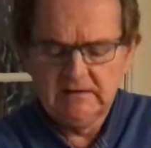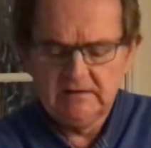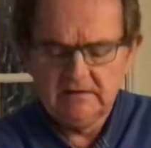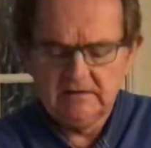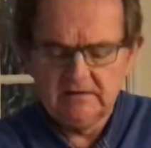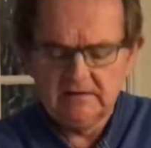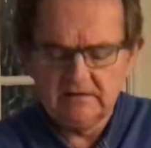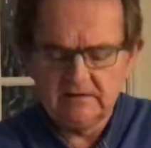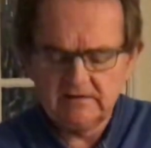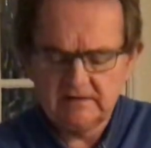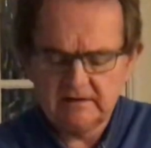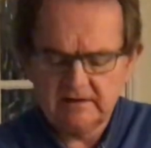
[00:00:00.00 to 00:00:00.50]

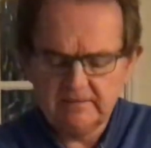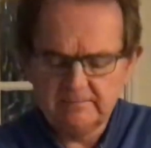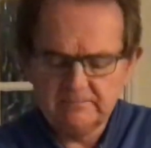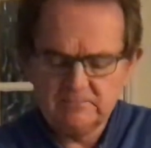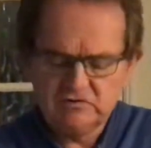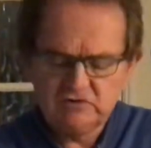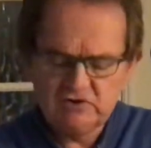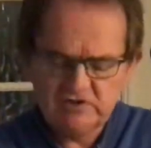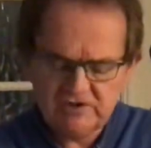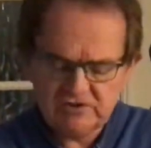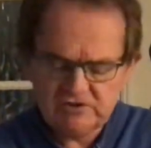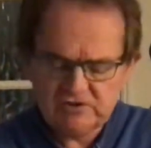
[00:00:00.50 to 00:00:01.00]
The thumb
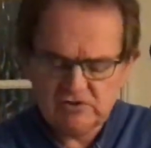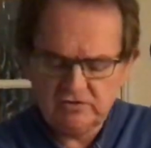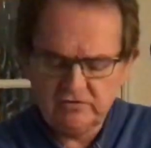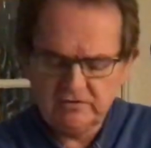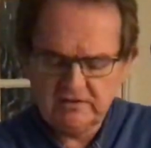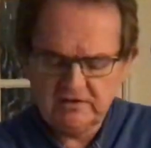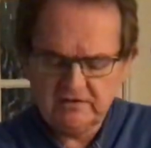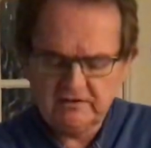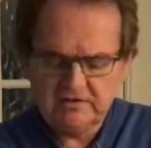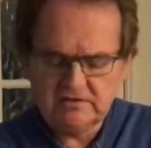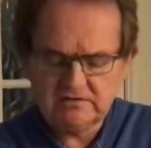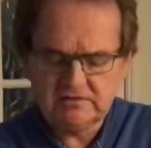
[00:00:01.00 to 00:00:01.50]
just on the
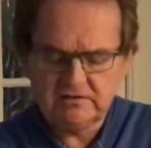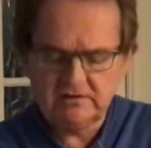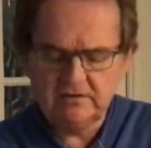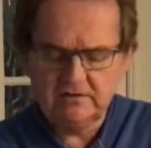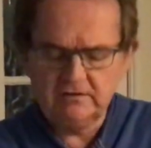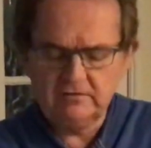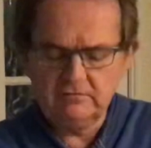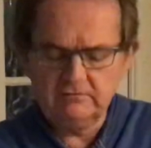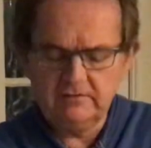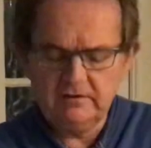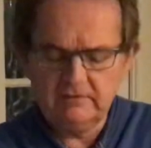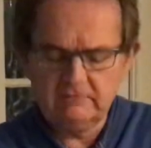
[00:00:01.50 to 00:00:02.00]
other side of the
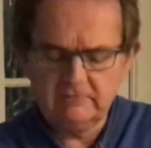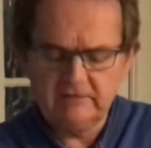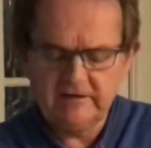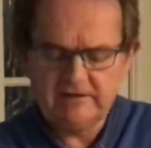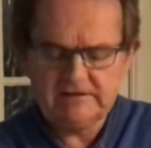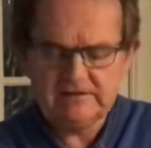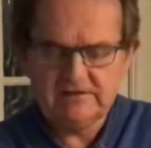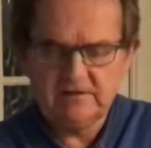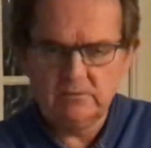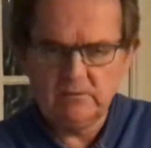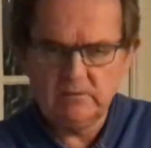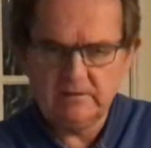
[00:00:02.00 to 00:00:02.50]
grip,
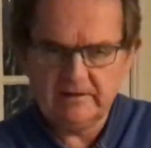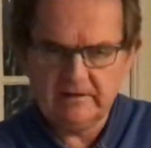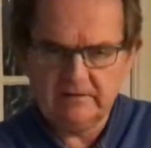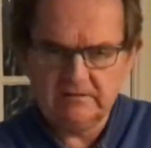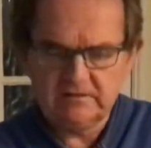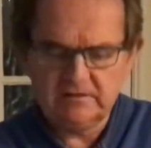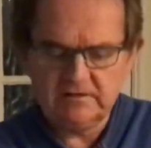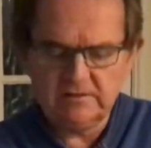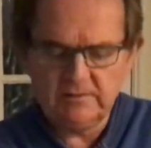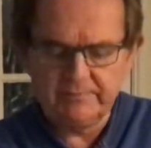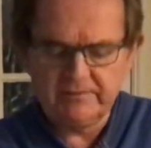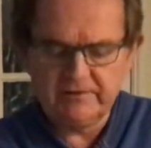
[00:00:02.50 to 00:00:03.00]
resting without
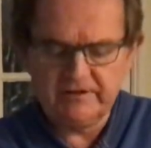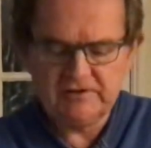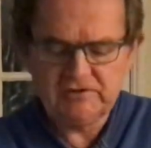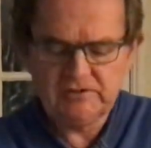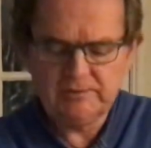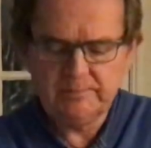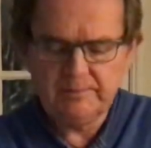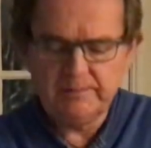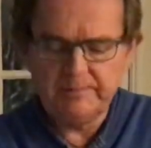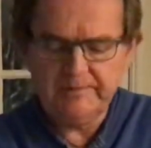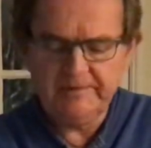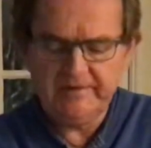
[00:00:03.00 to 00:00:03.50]
any pressure
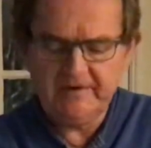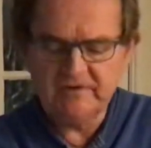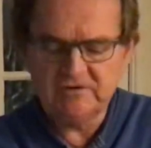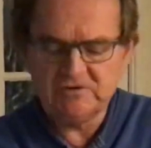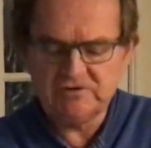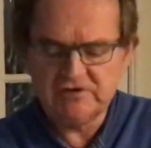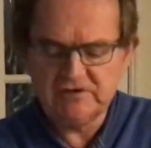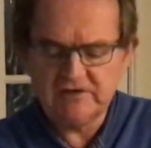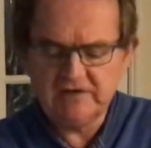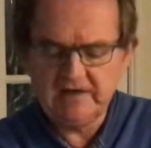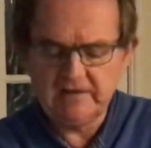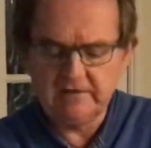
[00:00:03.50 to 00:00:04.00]
but pinched
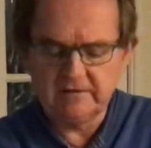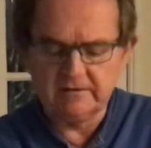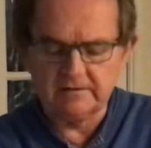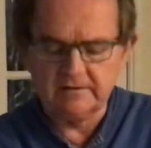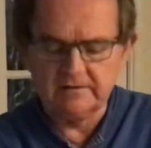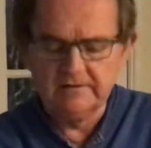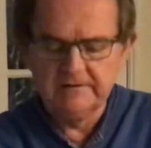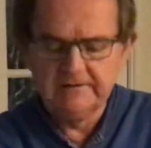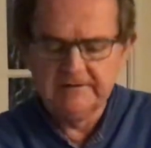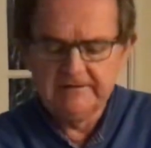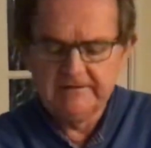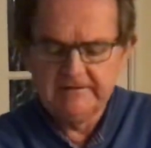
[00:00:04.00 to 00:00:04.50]
together.
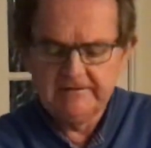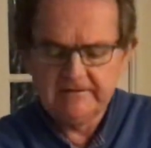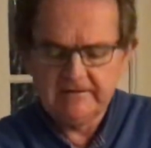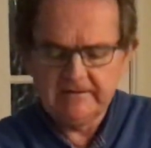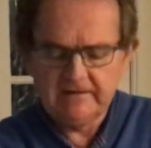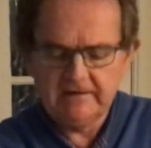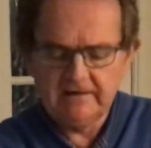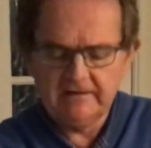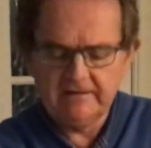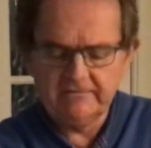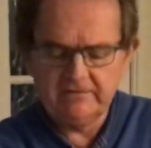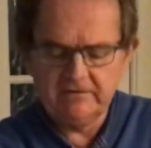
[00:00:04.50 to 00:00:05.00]

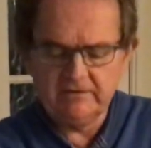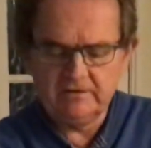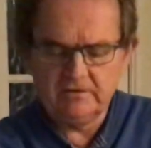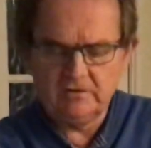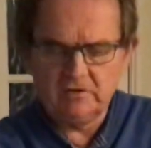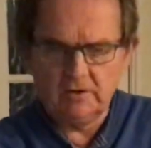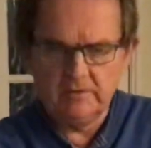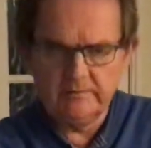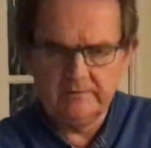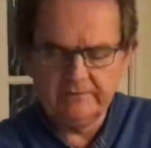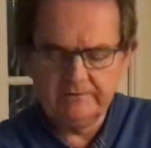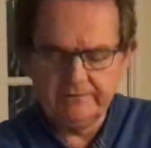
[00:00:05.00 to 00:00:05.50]
Again, a very
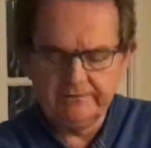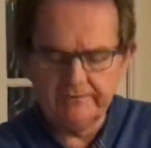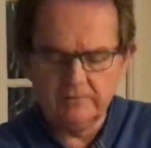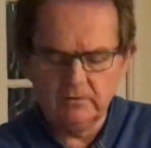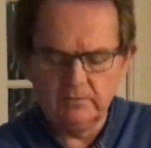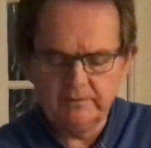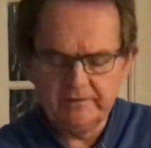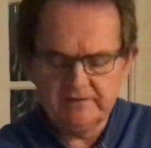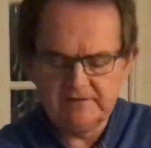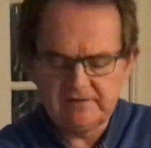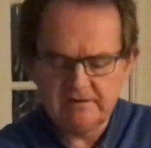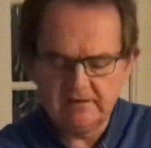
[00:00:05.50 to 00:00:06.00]
common fault.
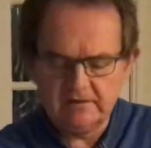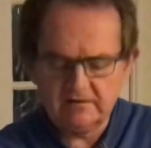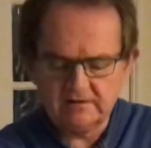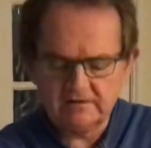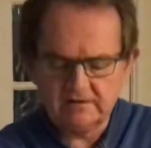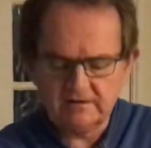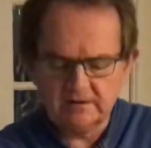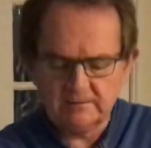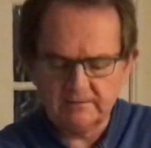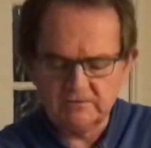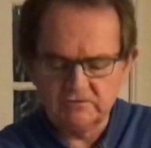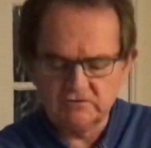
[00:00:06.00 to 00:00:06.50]
We see the
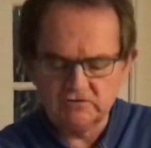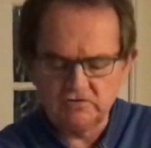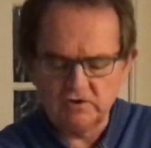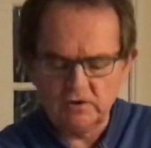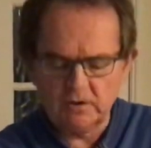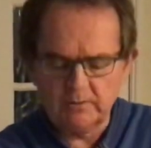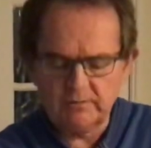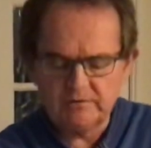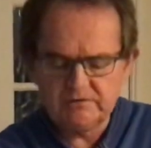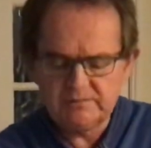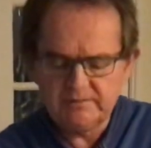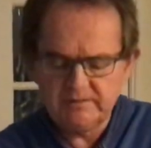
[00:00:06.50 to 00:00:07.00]
thumb on top,
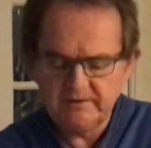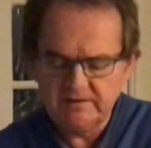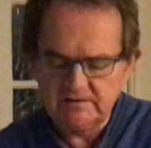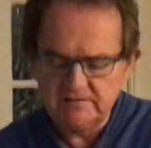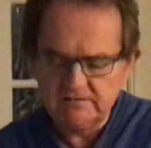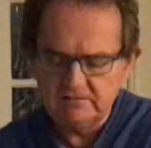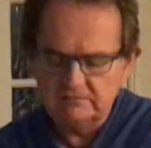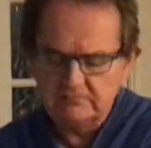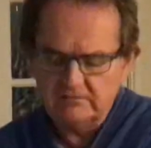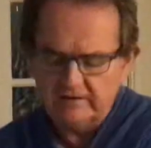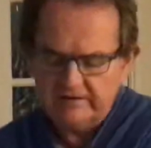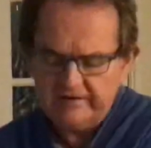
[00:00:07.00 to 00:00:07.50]
which makes the
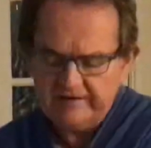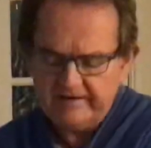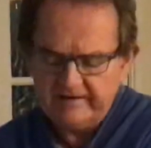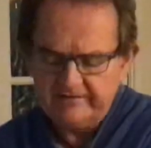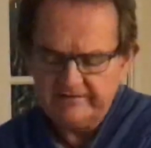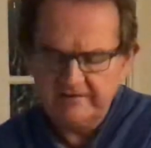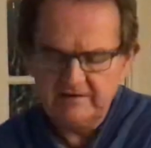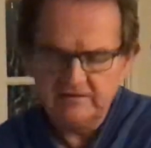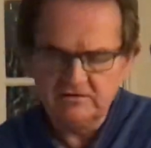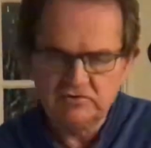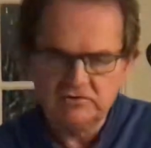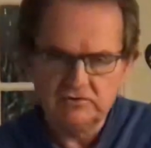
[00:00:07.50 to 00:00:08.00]
right hand
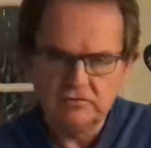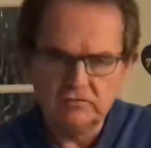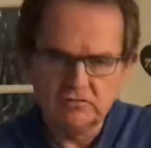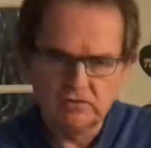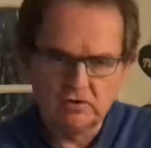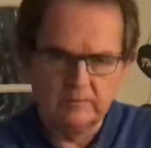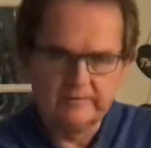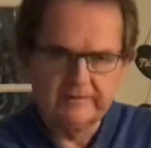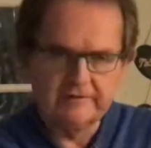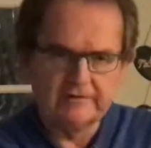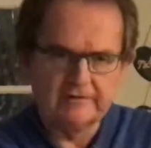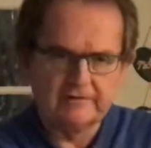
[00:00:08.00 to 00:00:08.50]
then too
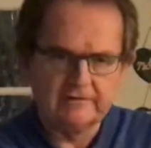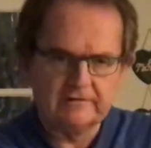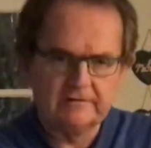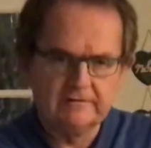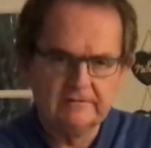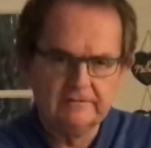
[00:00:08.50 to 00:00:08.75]
dominant.